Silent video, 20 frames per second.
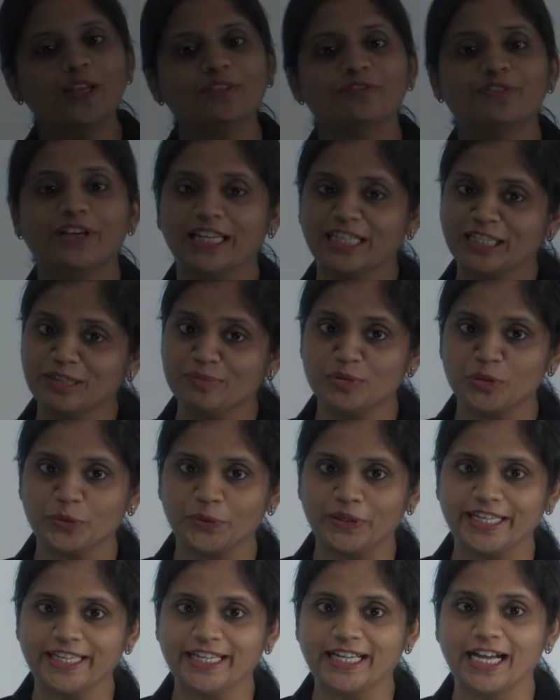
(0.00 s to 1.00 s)
everyone, welcome to
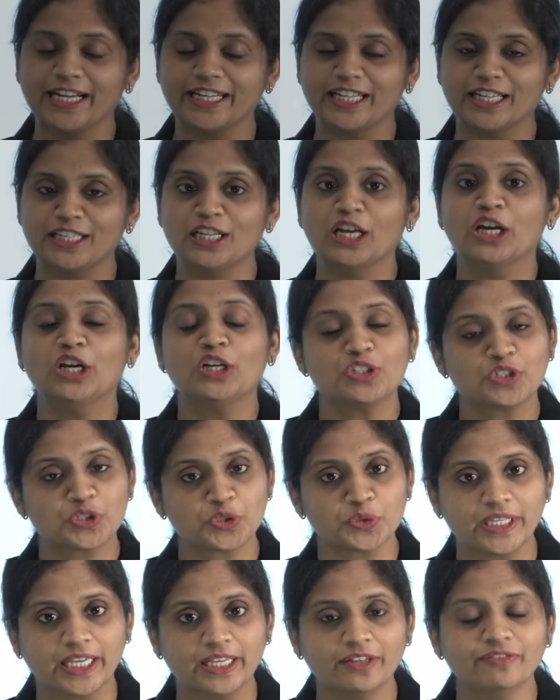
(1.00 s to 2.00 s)
Eganeet.
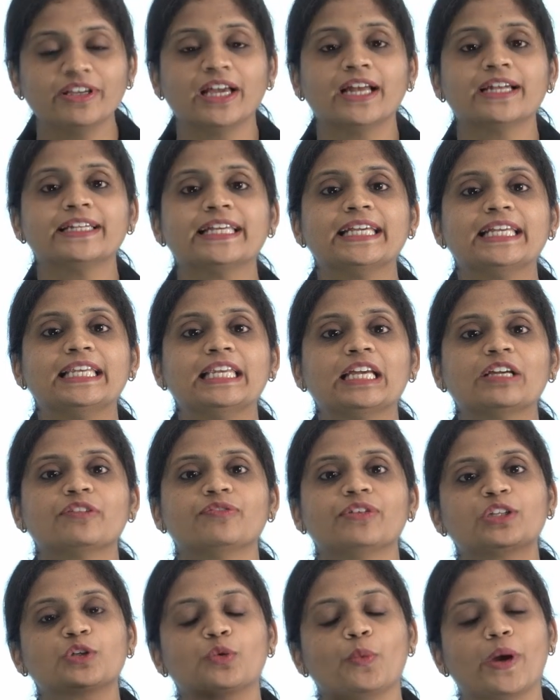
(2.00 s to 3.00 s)
Today we are dealing
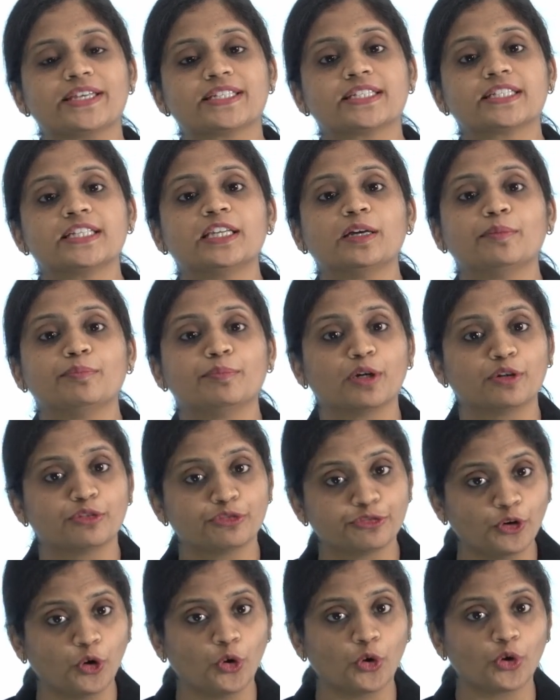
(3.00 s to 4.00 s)
with question number
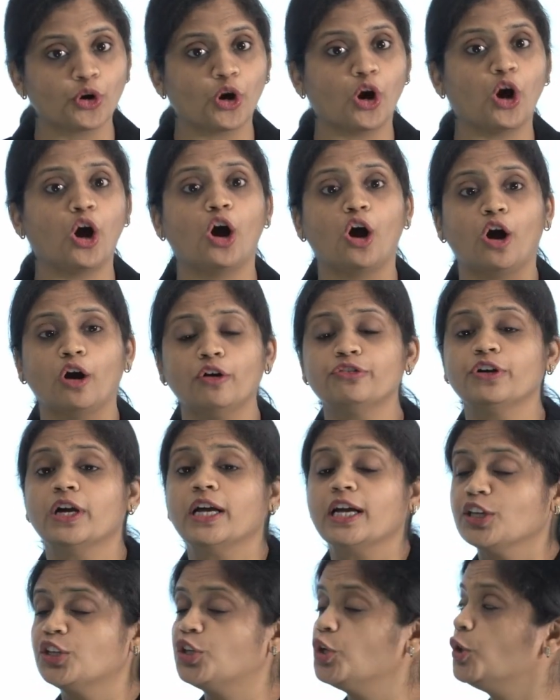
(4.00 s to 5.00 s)
4 of
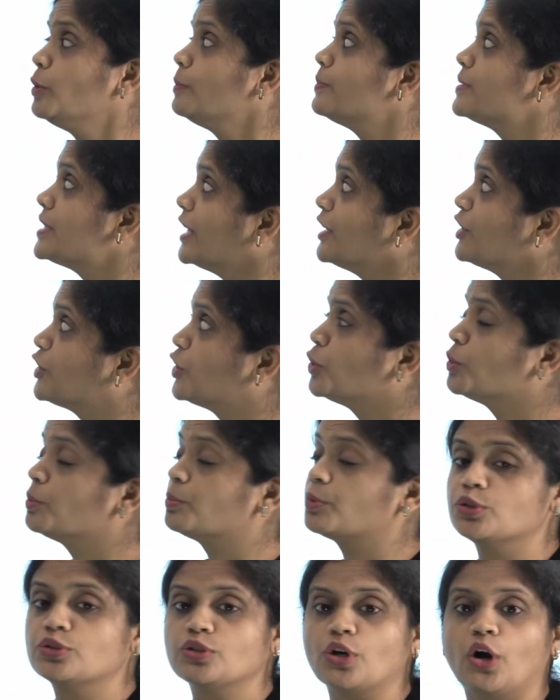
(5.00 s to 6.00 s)
cubes and cube
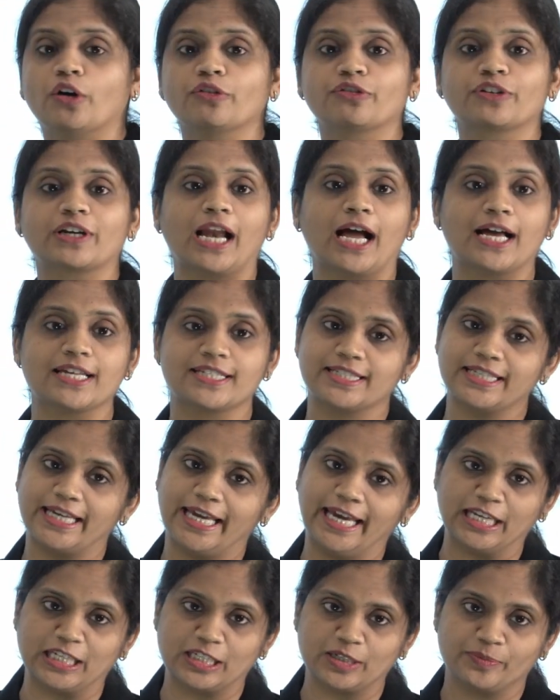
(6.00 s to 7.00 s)
root of class
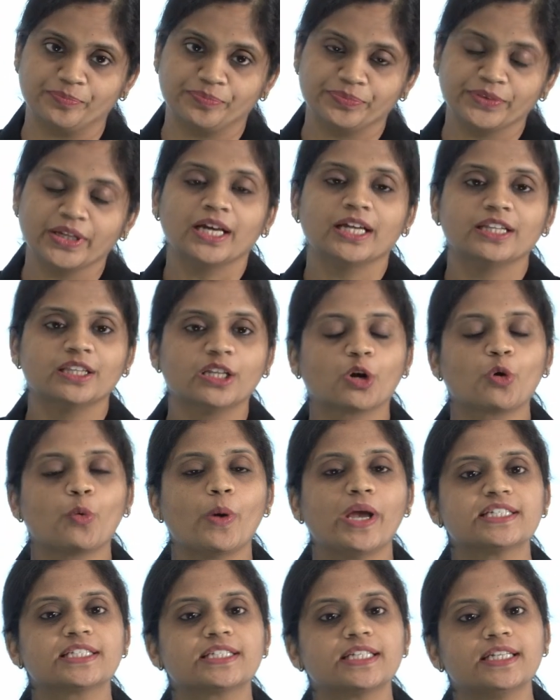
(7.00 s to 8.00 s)
8. The
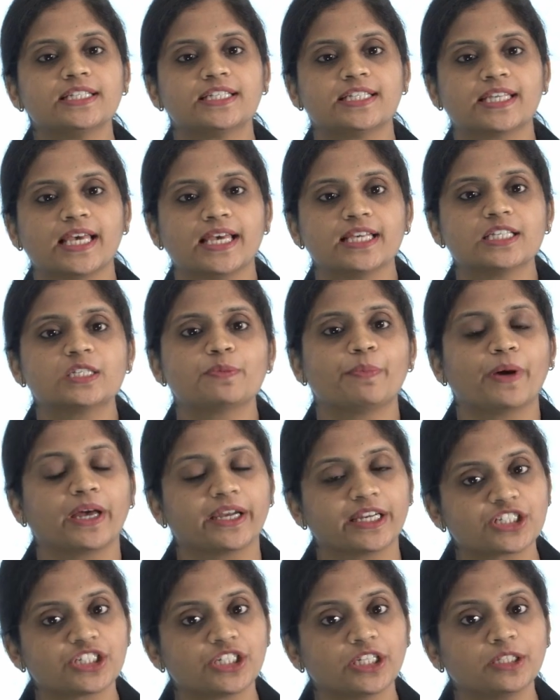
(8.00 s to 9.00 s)
question says
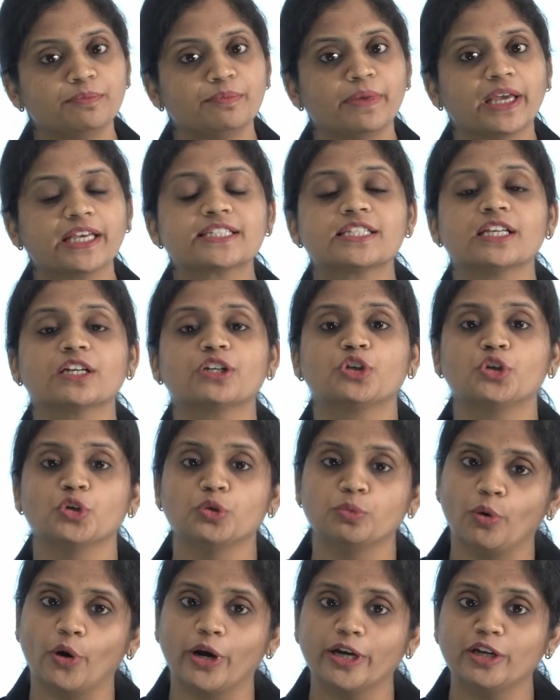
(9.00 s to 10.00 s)
Parikshit makes a
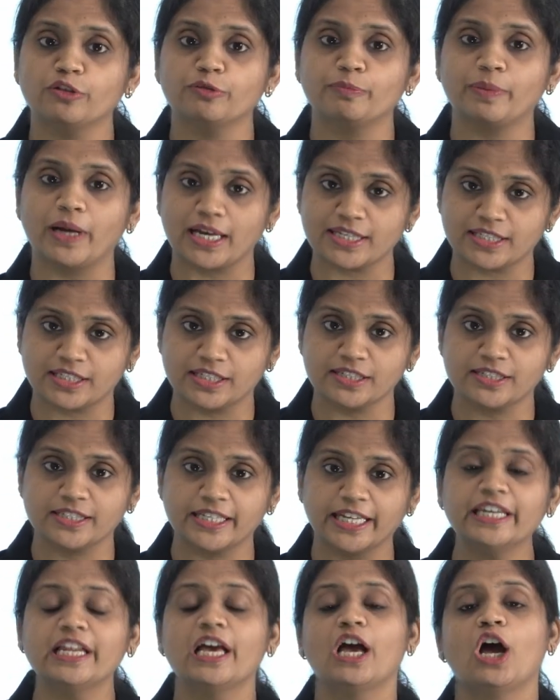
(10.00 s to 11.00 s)
cuboid of
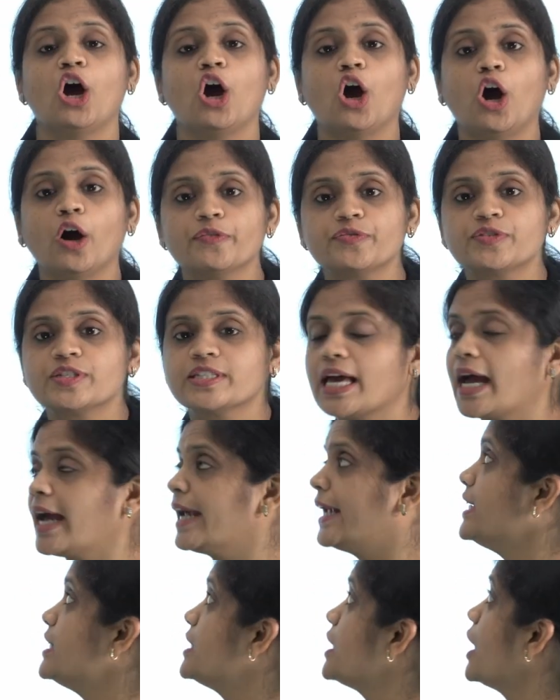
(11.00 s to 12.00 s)
plasticine of
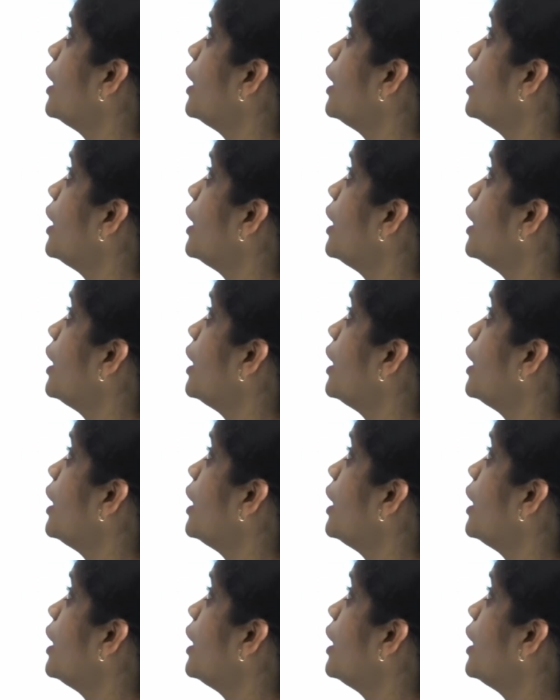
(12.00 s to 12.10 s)
sides